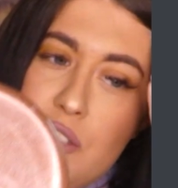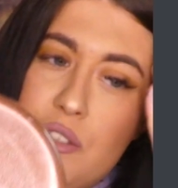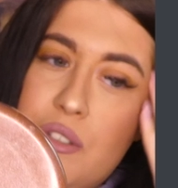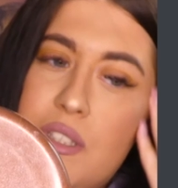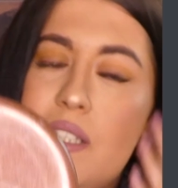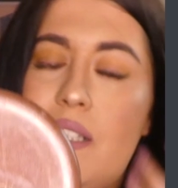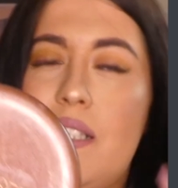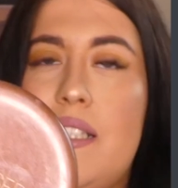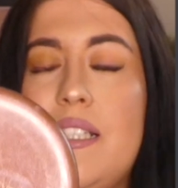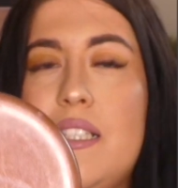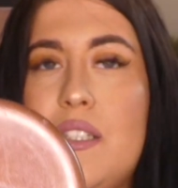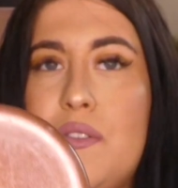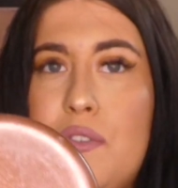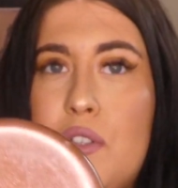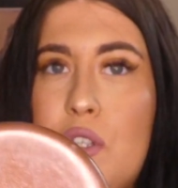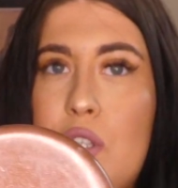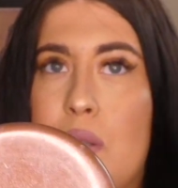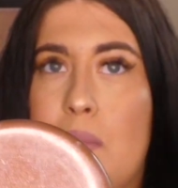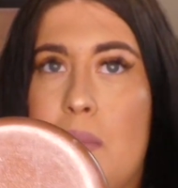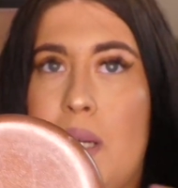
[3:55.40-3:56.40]
using these
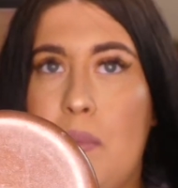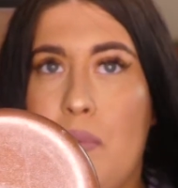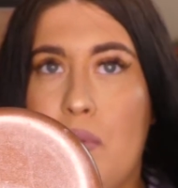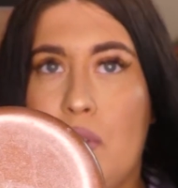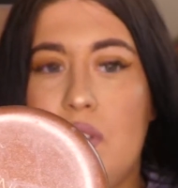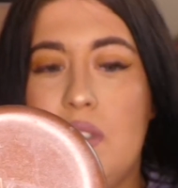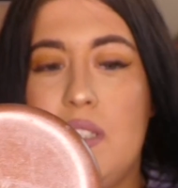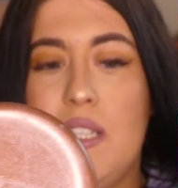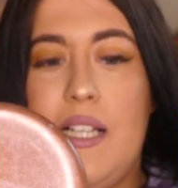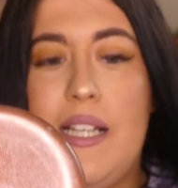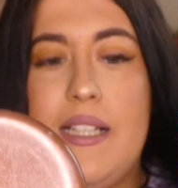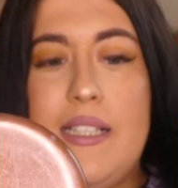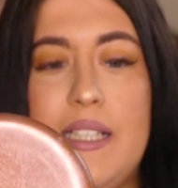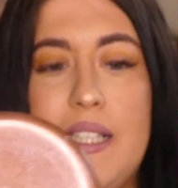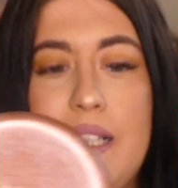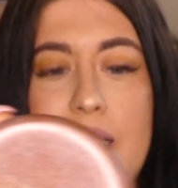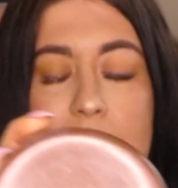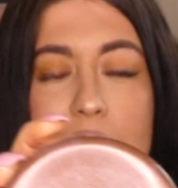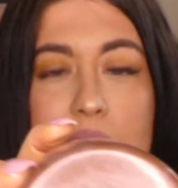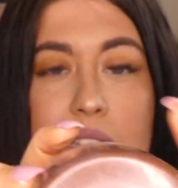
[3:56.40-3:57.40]
for my bronzer
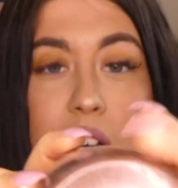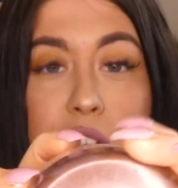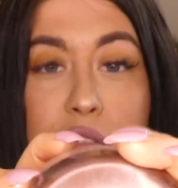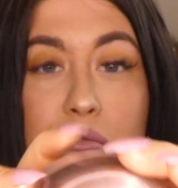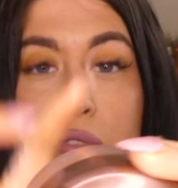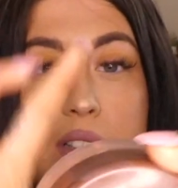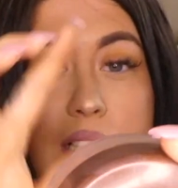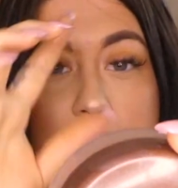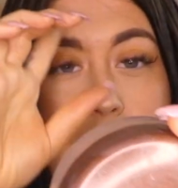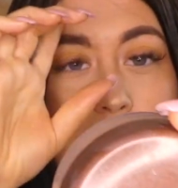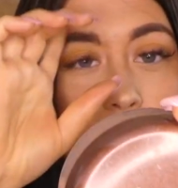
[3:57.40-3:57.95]
lately, and I really